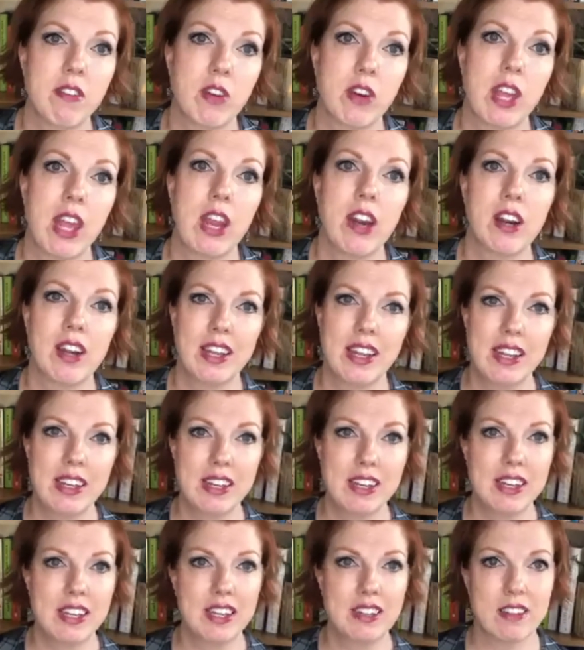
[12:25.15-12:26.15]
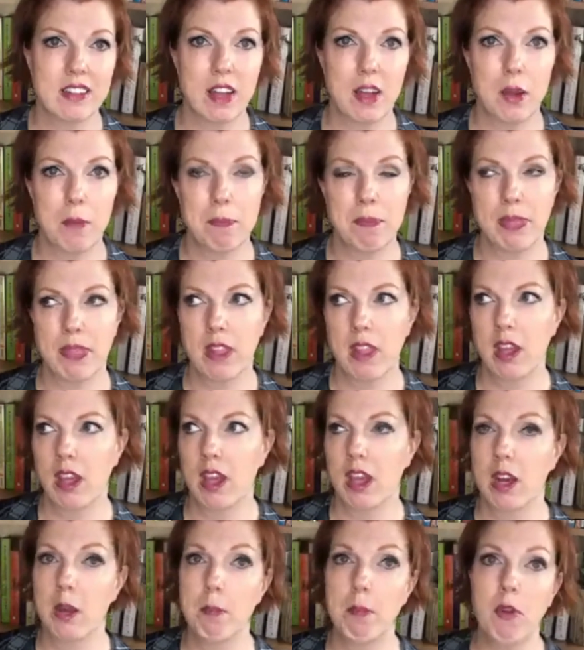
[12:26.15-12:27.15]
or carrageenan is an
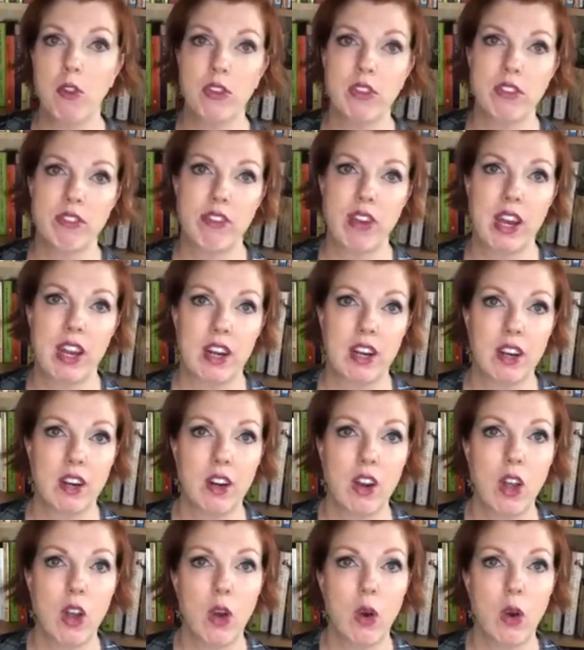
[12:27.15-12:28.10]
emulsifier,